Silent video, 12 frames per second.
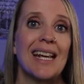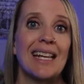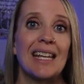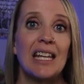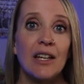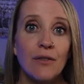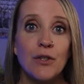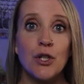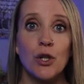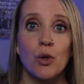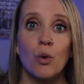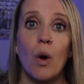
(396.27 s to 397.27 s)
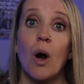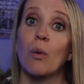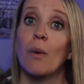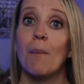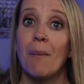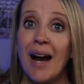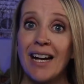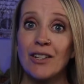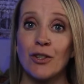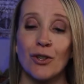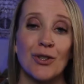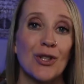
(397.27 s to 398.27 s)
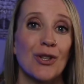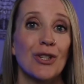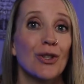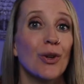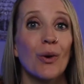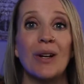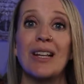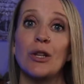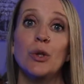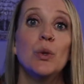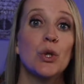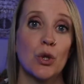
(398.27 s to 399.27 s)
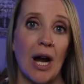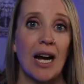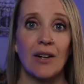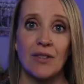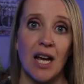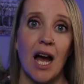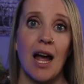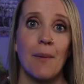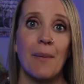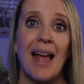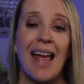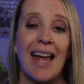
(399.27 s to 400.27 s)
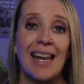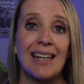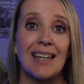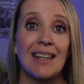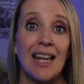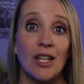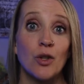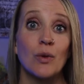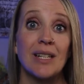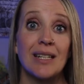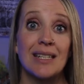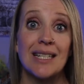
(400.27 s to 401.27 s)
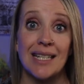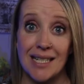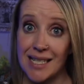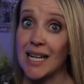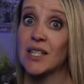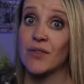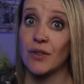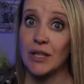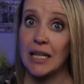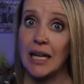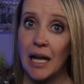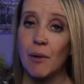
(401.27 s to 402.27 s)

it gives you a reminder so that you don't lose track of time and that you can successfully